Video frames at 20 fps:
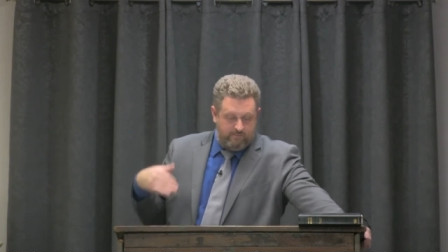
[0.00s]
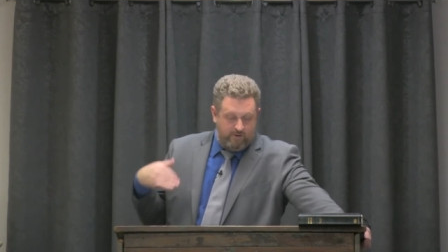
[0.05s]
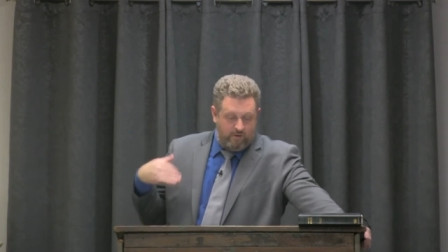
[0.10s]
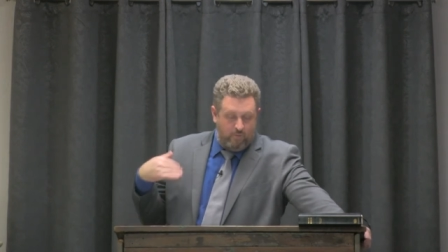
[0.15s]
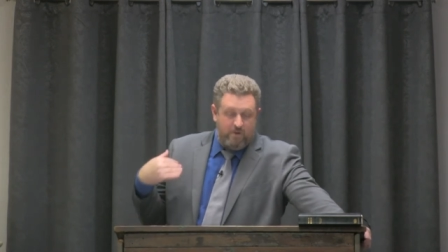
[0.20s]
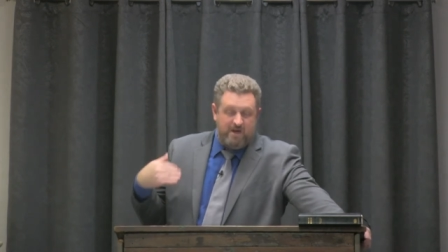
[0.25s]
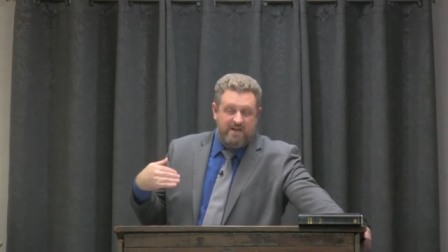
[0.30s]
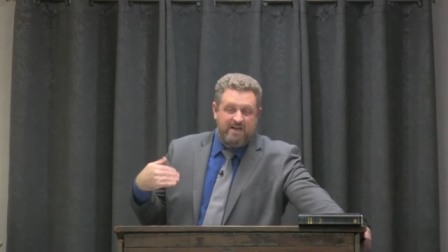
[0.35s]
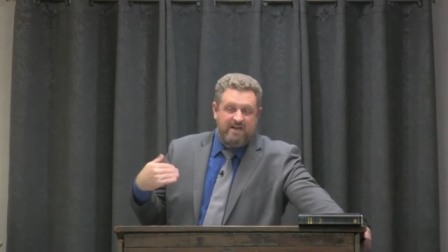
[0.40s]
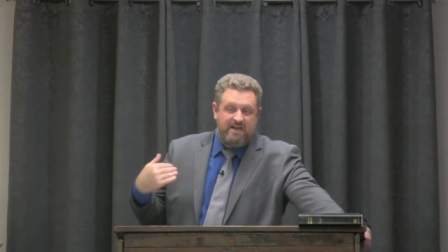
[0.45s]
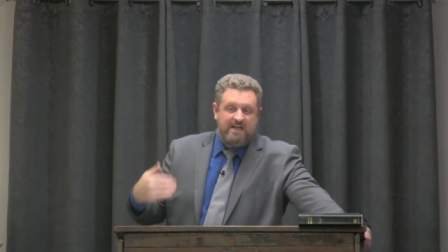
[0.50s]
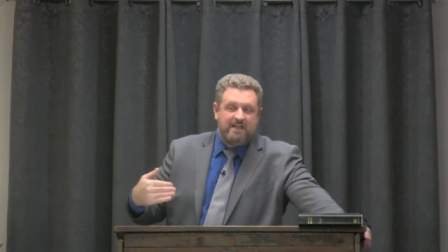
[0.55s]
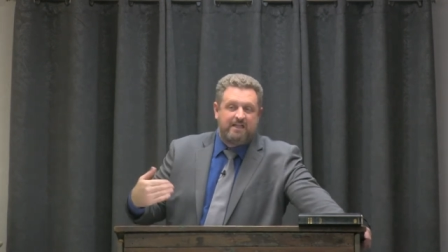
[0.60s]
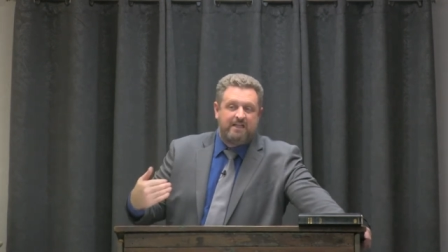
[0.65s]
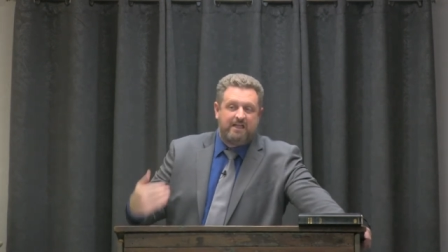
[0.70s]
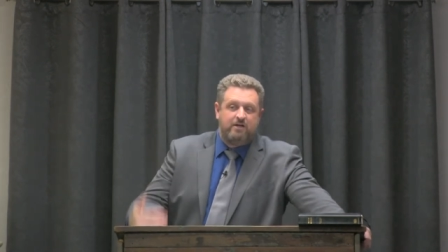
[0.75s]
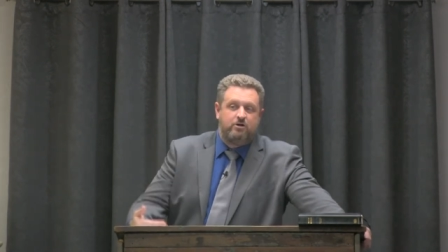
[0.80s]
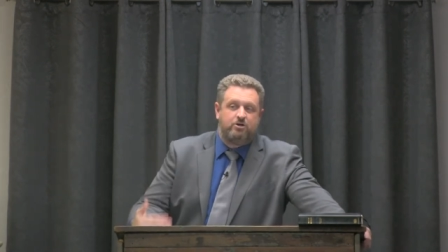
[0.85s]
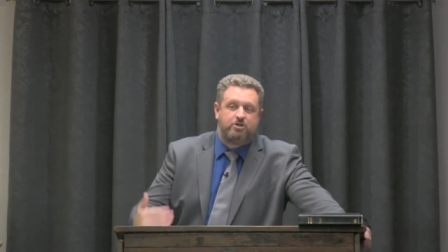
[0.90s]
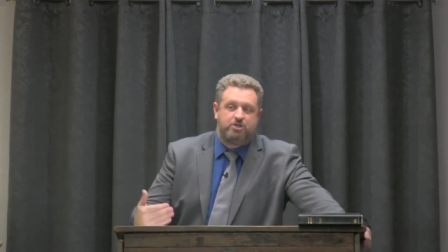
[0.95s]
but we need
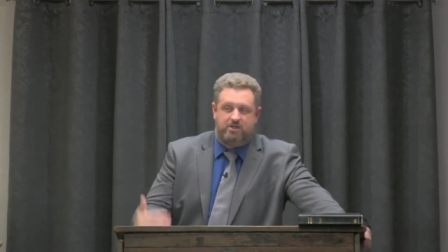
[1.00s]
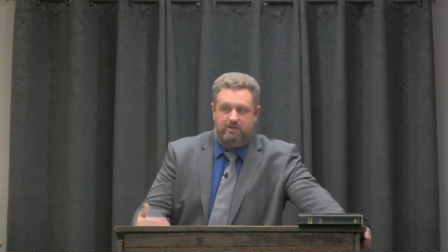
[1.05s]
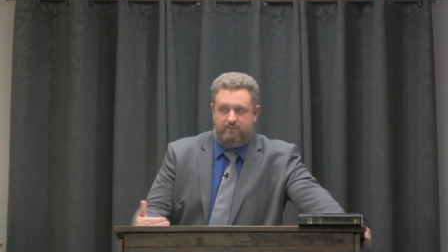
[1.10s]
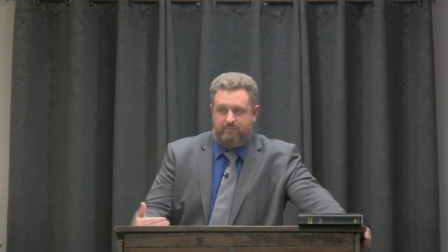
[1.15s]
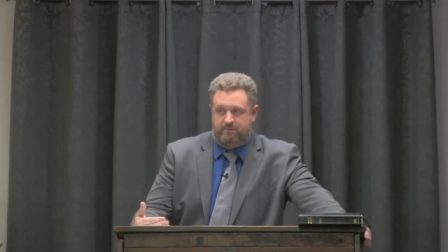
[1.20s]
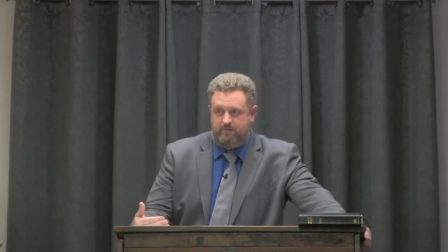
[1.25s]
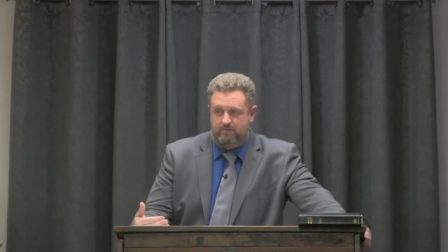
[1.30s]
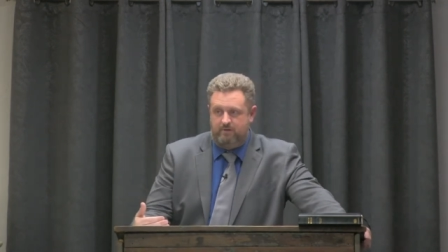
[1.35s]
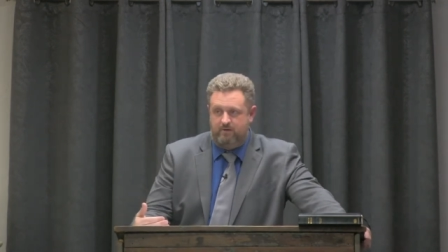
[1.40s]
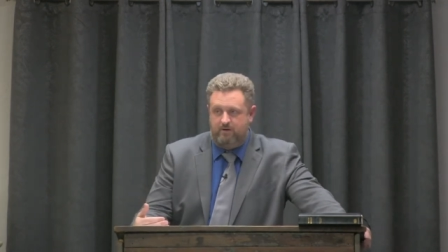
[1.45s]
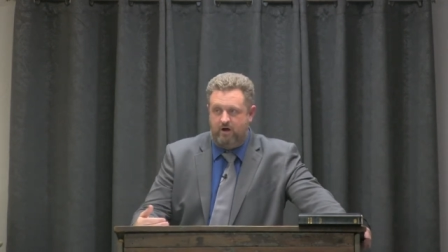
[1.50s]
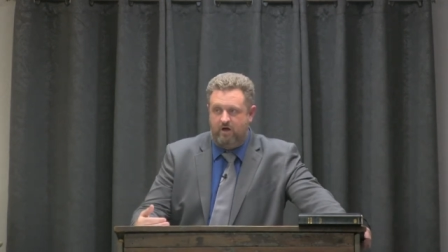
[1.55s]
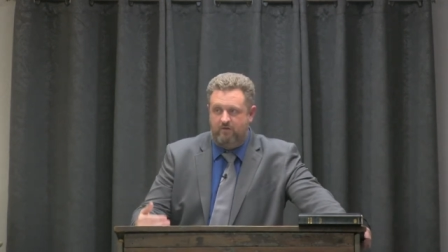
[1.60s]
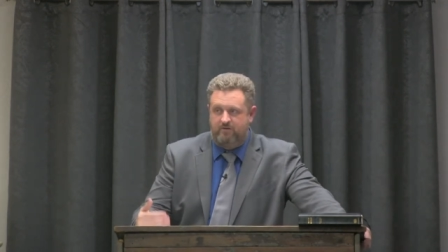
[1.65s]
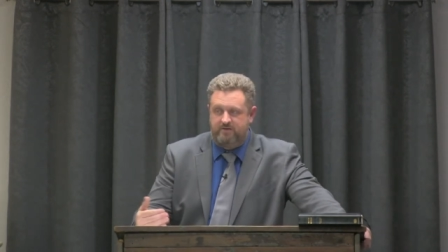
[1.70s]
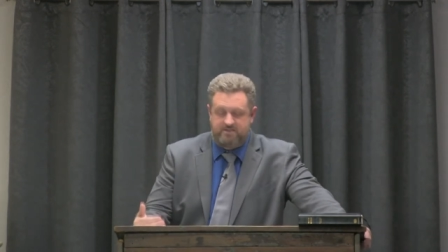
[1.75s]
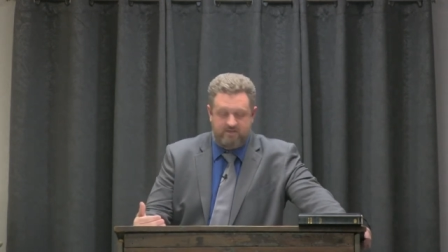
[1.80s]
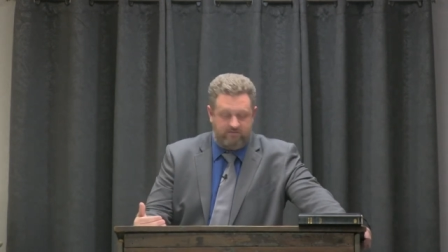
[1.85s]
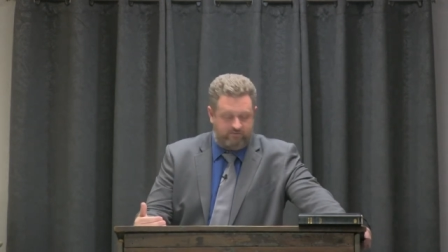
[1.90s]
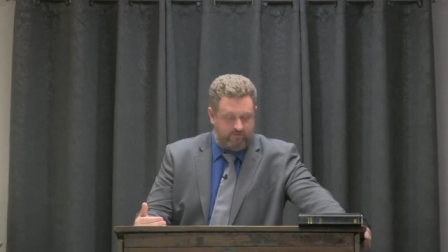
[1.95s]
leadership in all
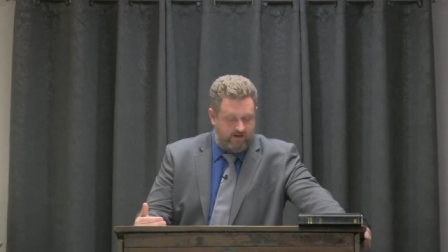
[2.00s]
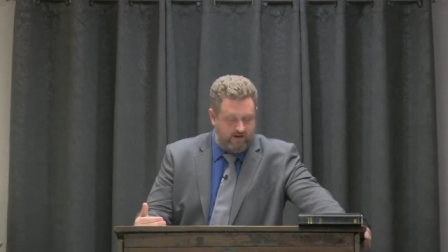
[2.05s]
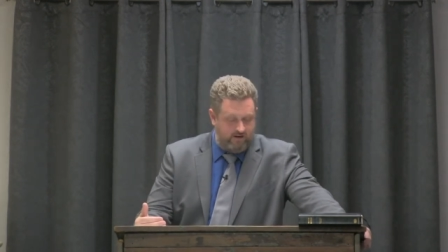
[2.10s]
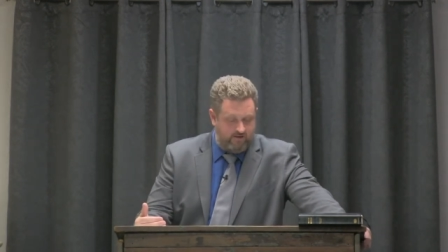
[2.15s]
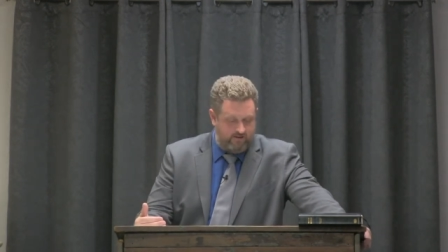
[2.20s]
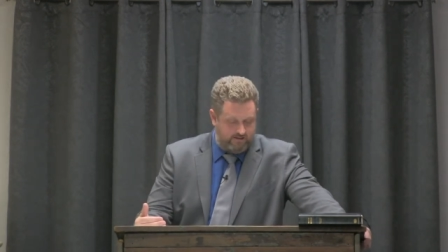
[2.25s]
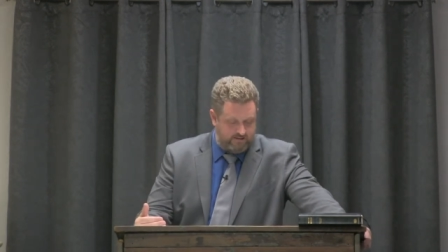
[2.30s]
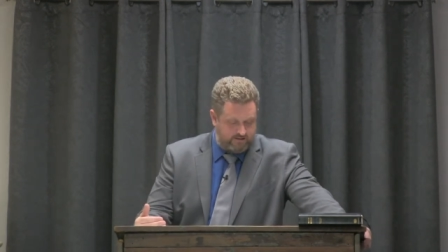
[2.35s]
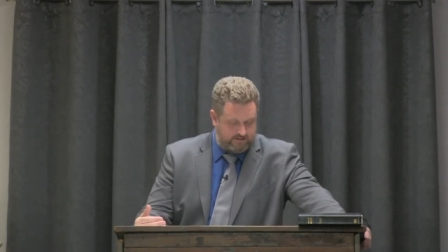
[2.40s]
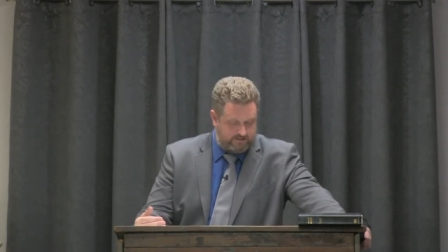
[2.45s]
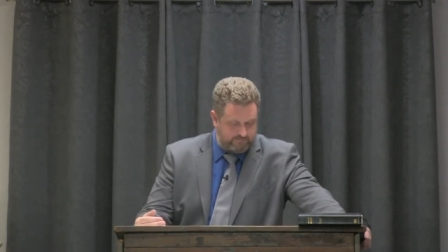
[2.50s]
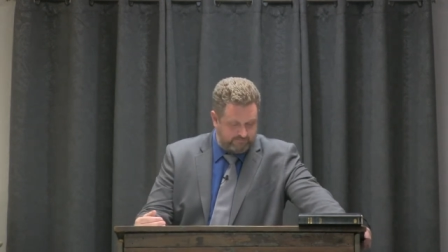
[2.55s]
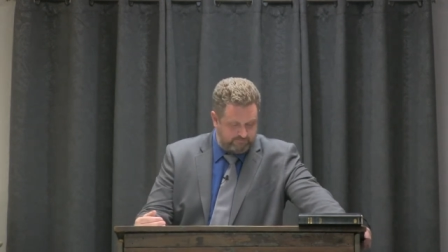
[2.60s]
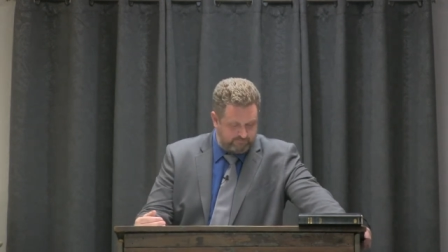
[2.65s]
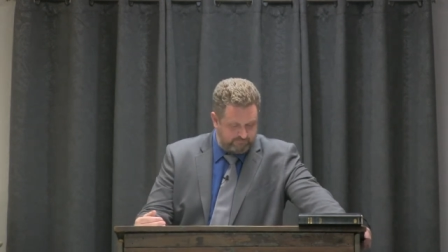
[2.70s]
these different areas.